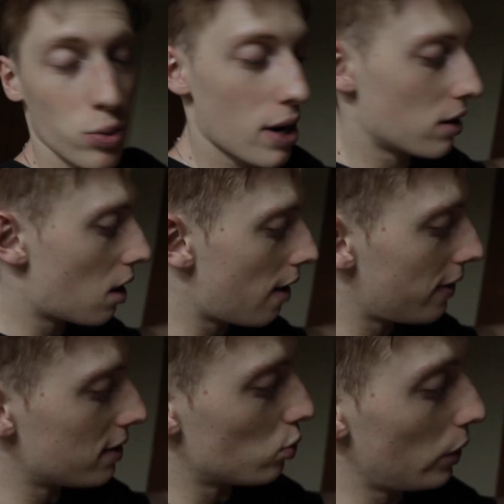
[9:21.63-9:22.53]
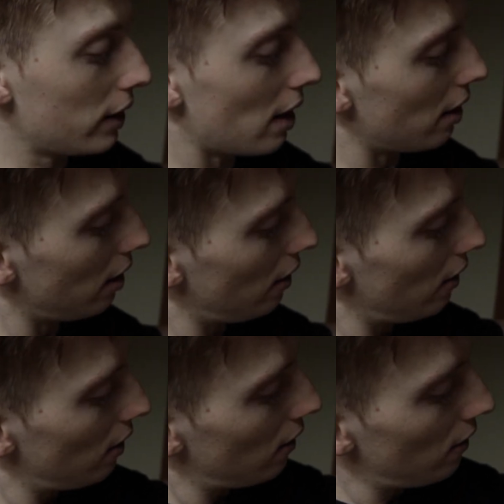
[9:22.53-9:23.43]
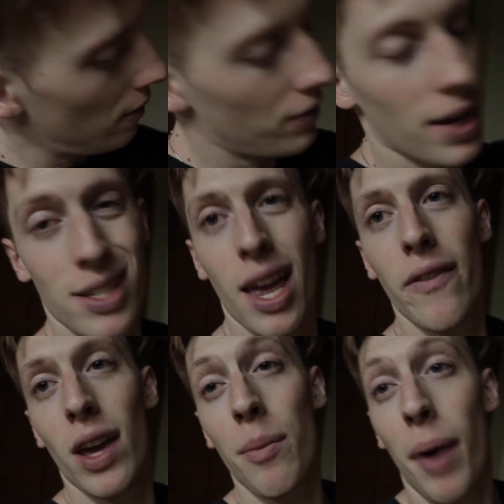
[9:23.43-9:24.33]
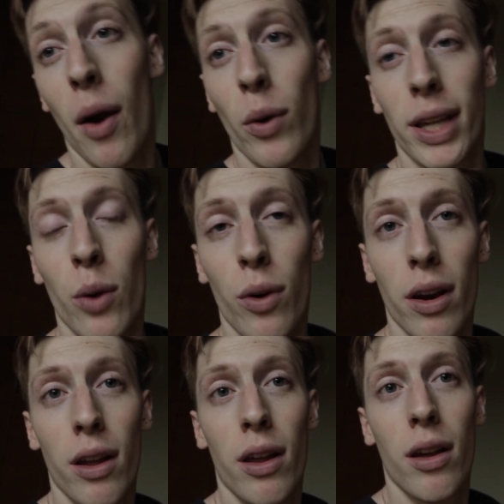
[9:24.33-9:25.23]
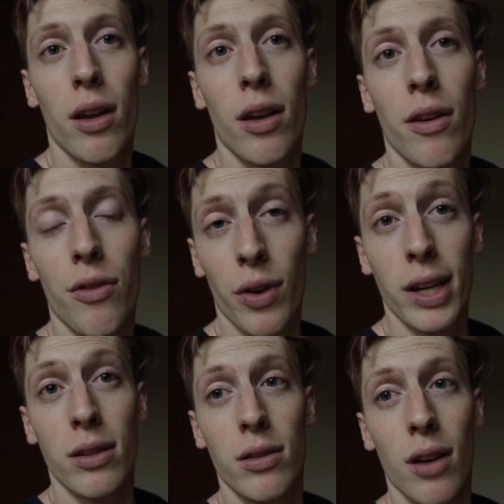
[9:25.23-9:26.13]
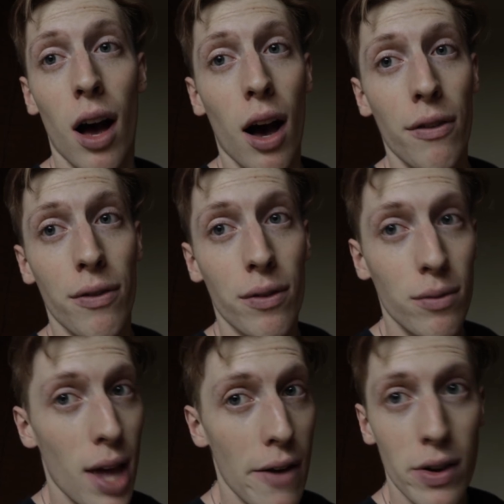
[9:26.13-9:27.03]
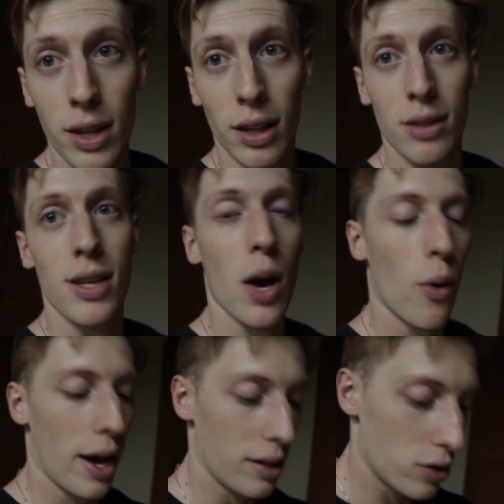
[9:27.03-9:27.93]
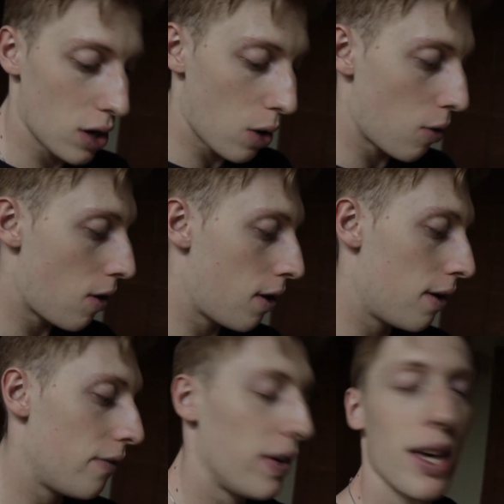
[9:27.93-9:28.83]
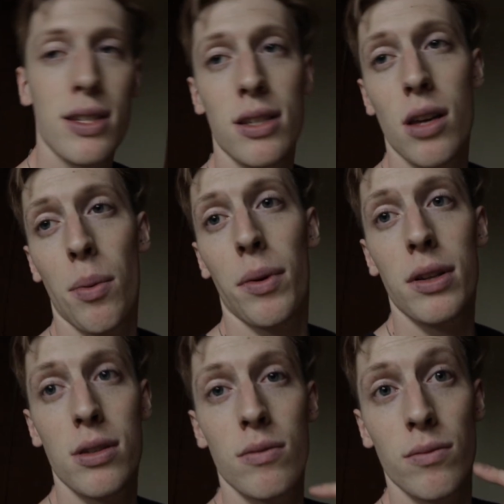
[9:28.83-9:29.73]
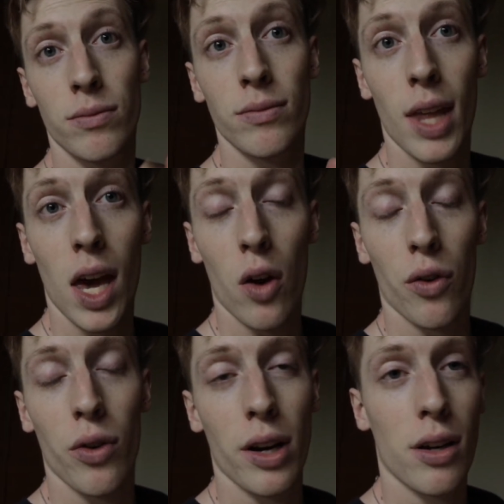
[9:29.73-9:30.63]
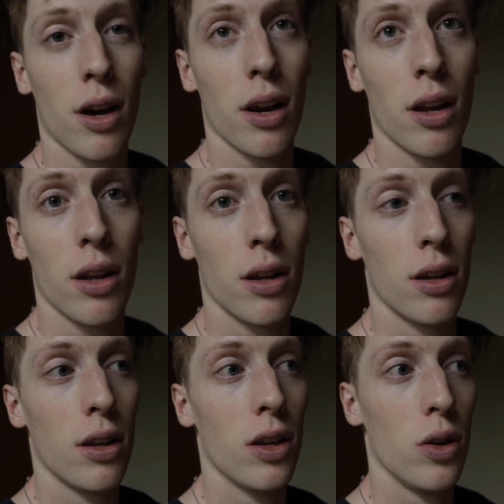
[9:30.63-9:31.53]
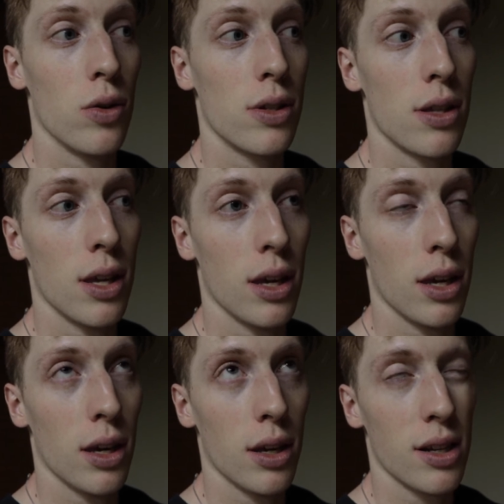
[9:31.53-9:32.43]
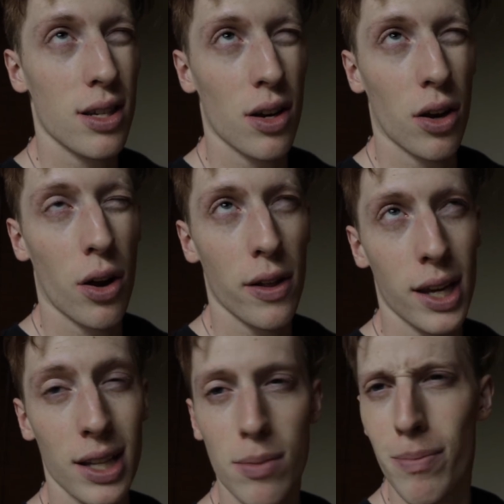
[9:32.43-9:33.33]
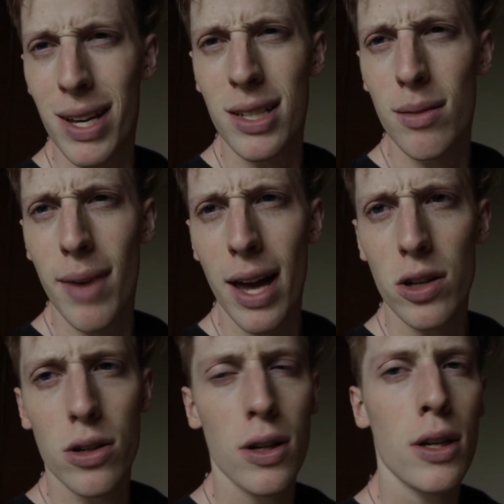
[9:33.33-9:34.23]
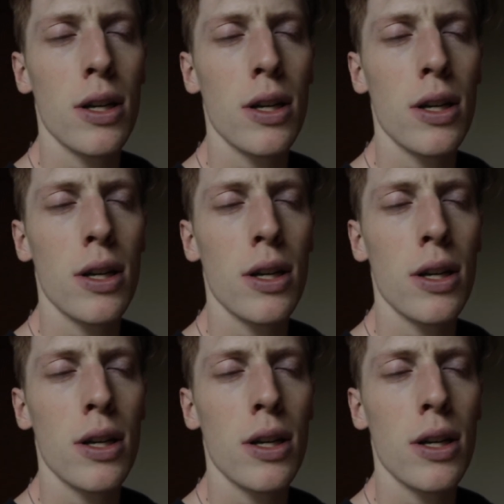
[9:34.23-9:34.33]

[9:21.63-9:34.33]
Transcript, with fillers: Redcon this weekend is having a buy one get one free off everything site wide. So if you guys need supplements, head over to Redcon, use the discount code. I think it's mix and match.